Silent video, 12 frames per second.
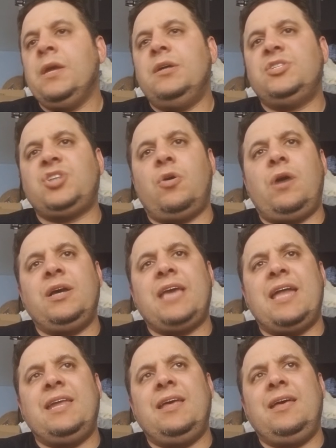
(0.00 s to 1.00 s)
So
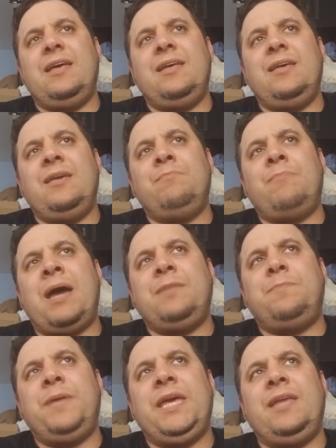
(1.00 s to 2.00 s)
again, it, it,
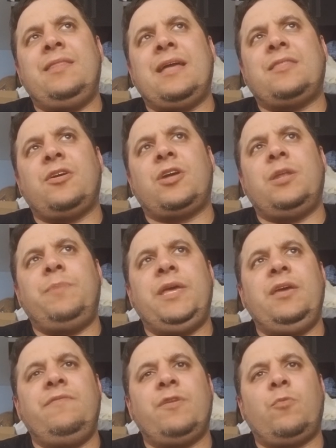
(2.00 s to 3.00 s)
might be that they're going to
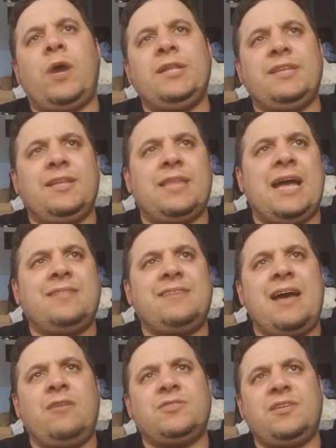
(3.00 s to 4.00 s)
be even winding that
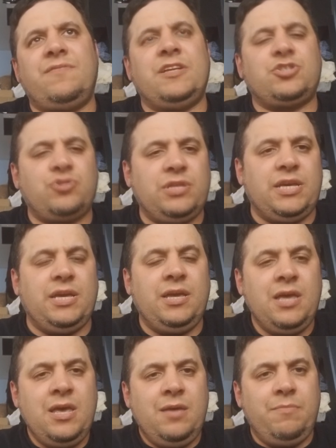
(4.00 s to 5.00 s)
down to eventually
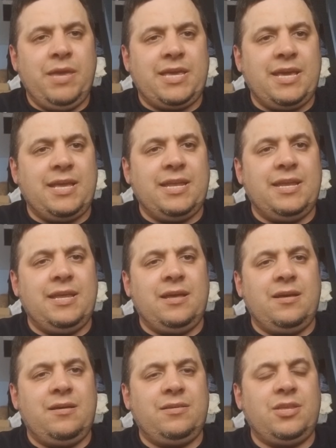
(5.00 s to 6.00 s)
making it,
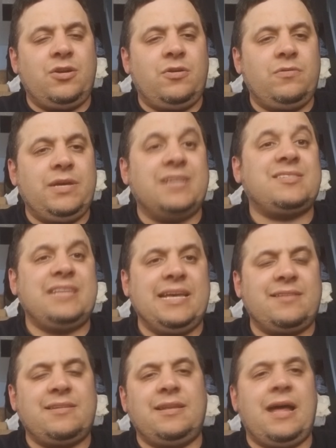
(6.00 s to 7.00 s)
uh, you know,
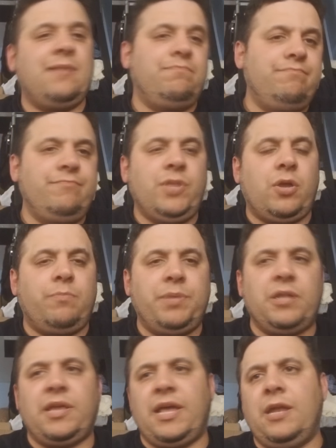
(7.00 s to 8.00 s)
extinct and not, you know,
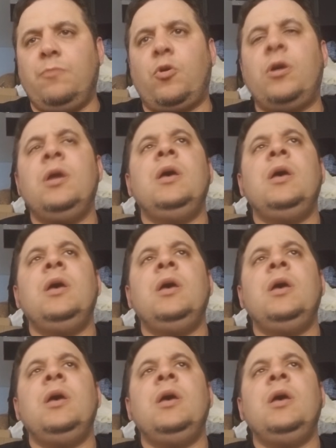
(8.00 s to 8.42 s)
building anymore.